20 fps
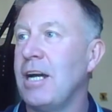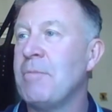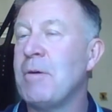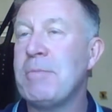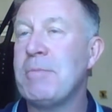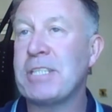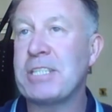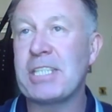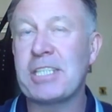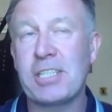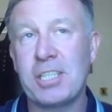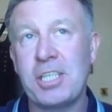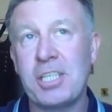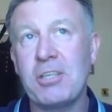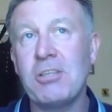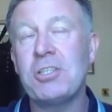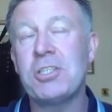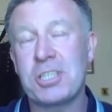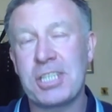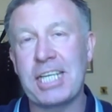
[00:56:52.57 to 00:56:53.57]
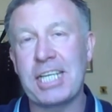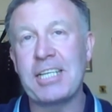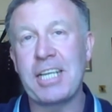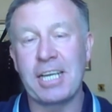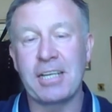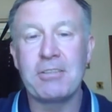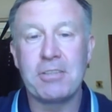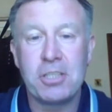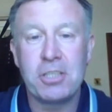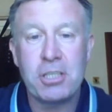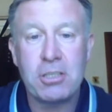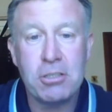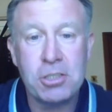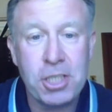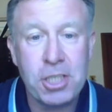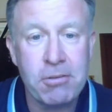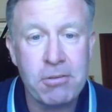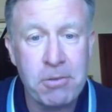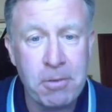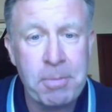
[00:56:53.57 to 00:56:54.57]
And my missus, you could just say that. You
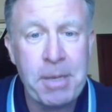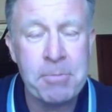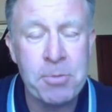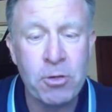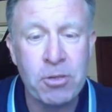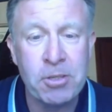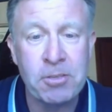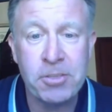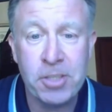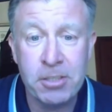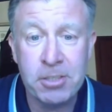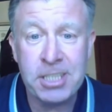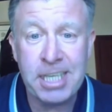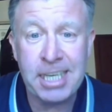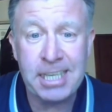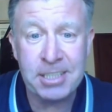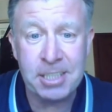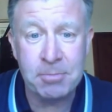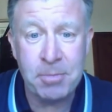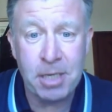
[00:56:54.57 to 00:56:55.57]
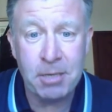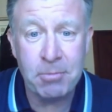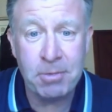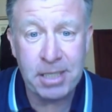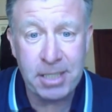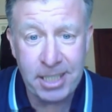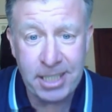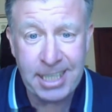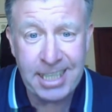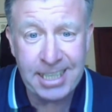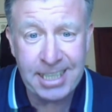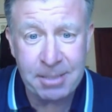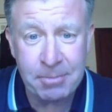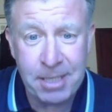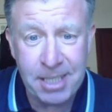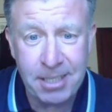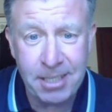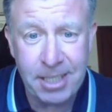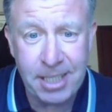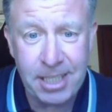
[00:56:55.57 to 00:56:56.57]
could show a bit more enthusiasm. I went, you're
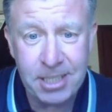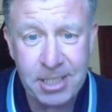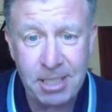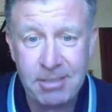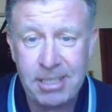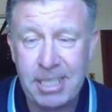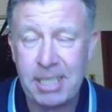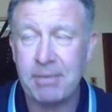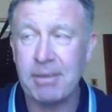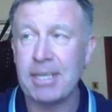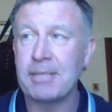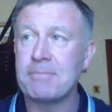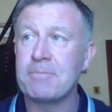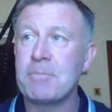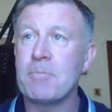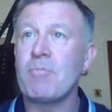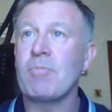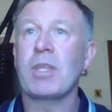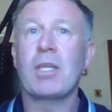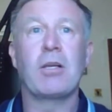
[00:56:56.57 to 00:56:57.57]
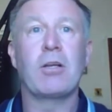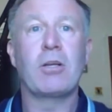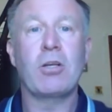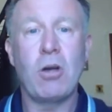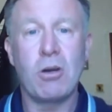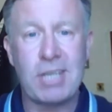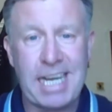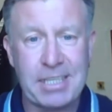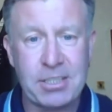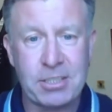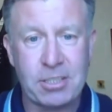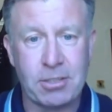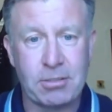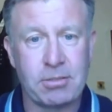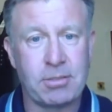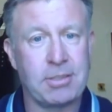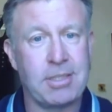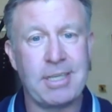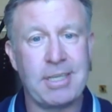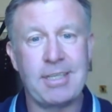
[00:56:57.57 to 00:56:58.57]
kidding me, aren't you? So anyway, got that
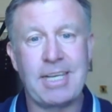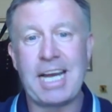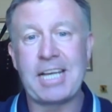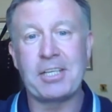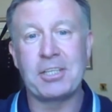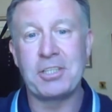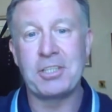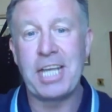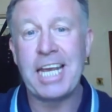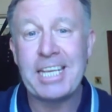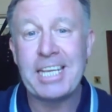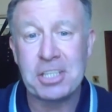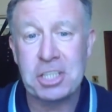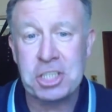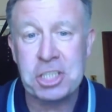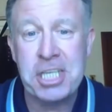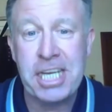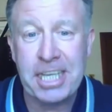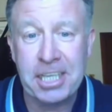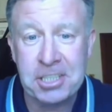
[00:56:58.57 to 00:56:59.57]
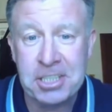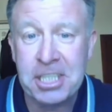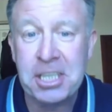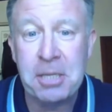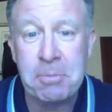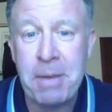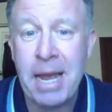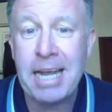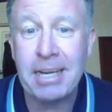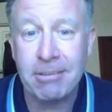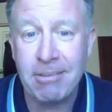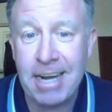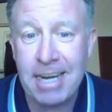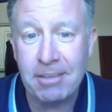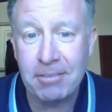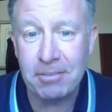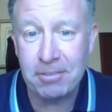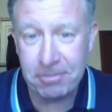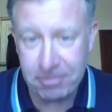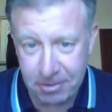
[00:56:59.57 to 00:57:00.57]
done. I can hear the sniggers in the
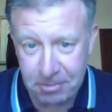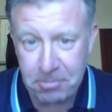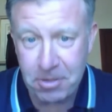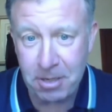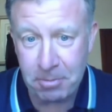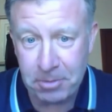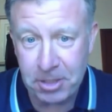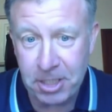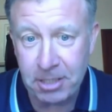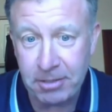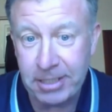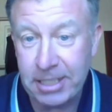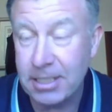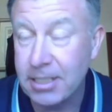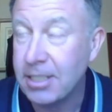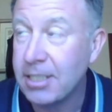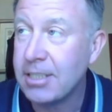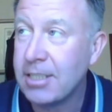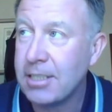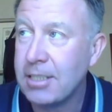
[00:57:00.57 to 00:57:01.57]
background from what I'm doing.